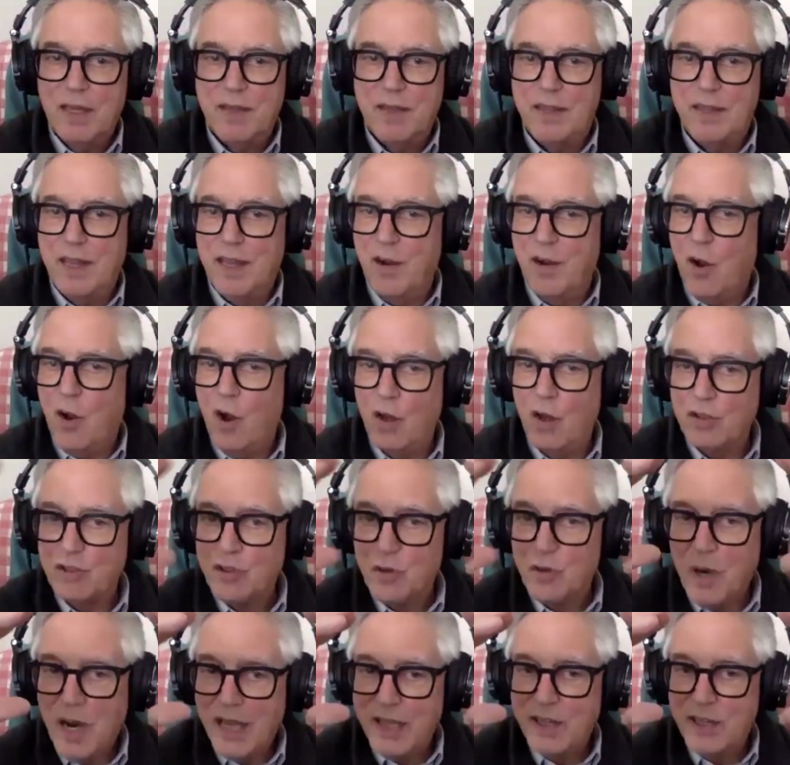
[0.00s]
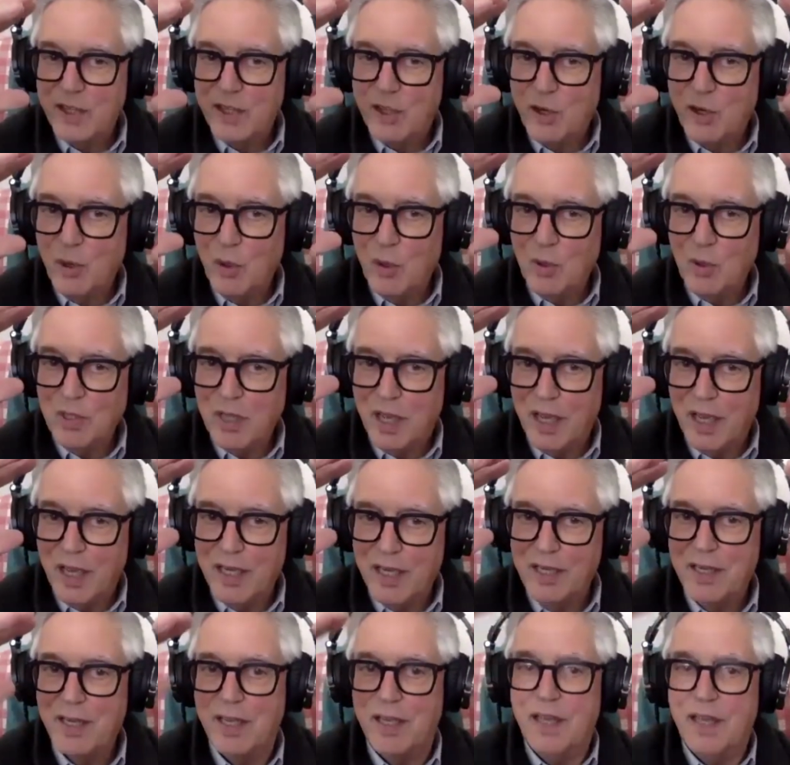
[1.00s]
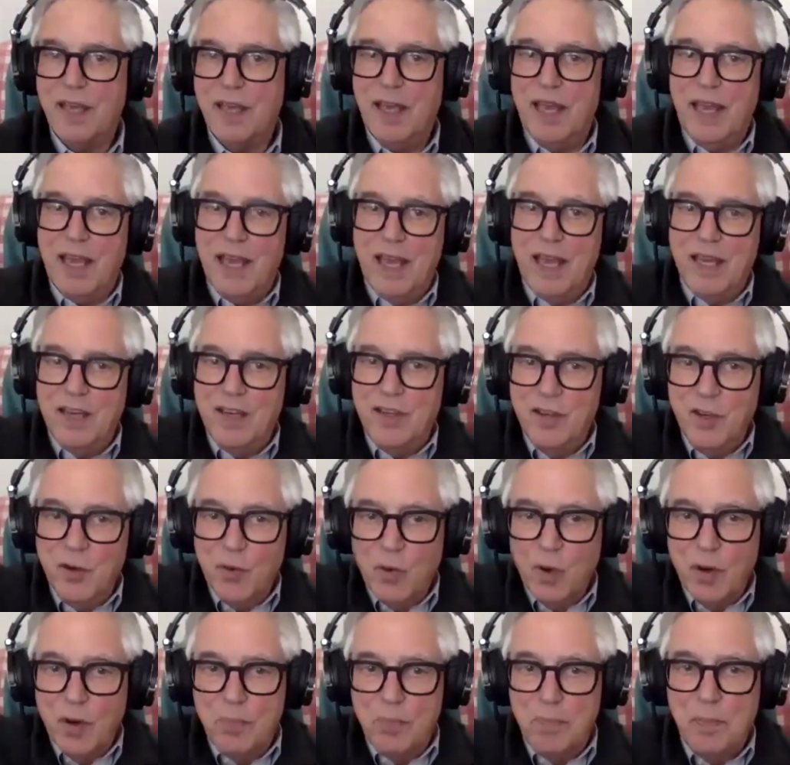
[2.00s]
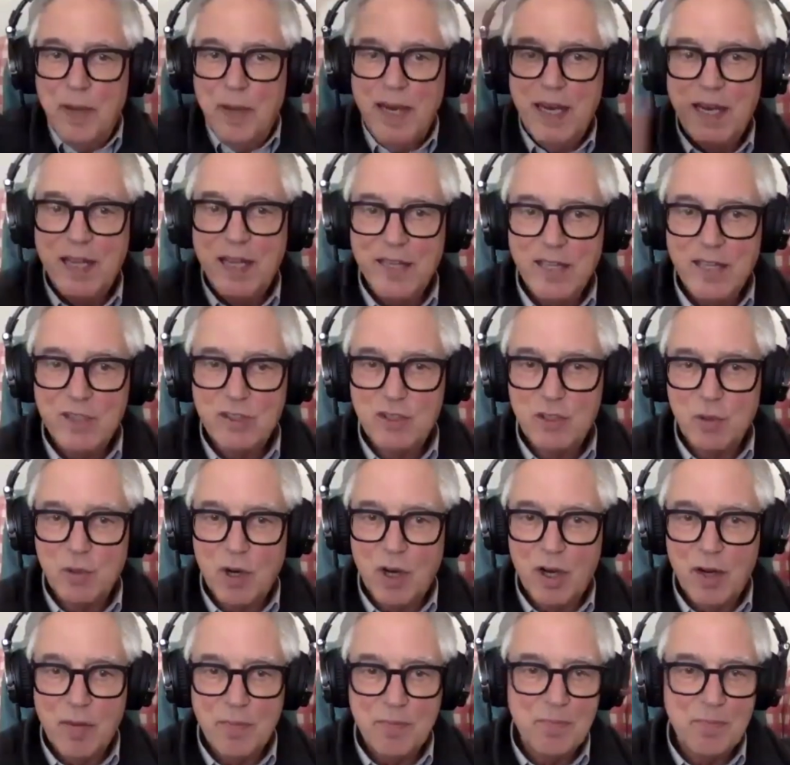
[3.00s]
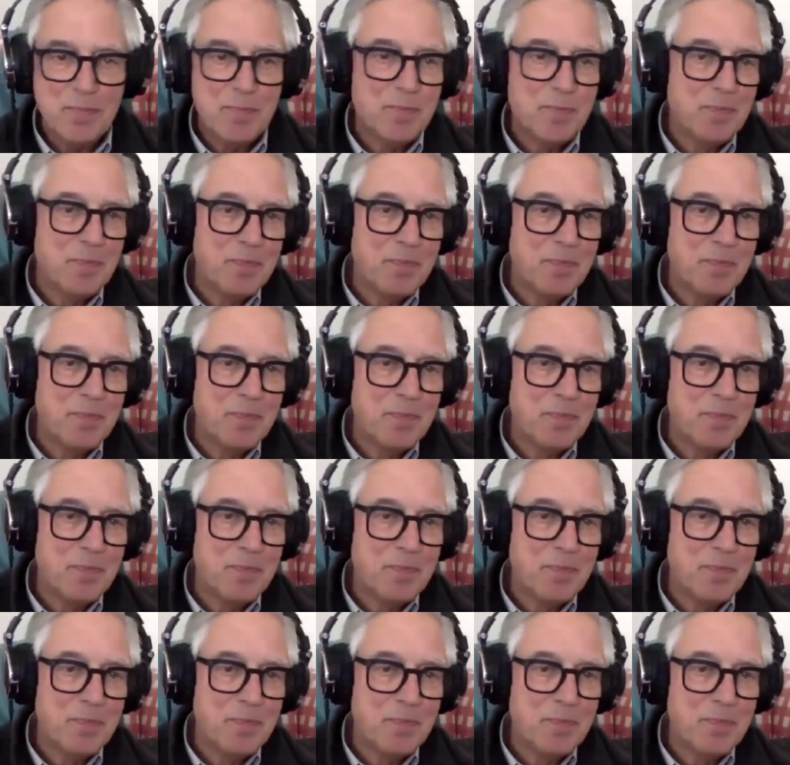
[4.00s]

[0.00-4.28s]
that all drank the Kool Aid and you were beating the drum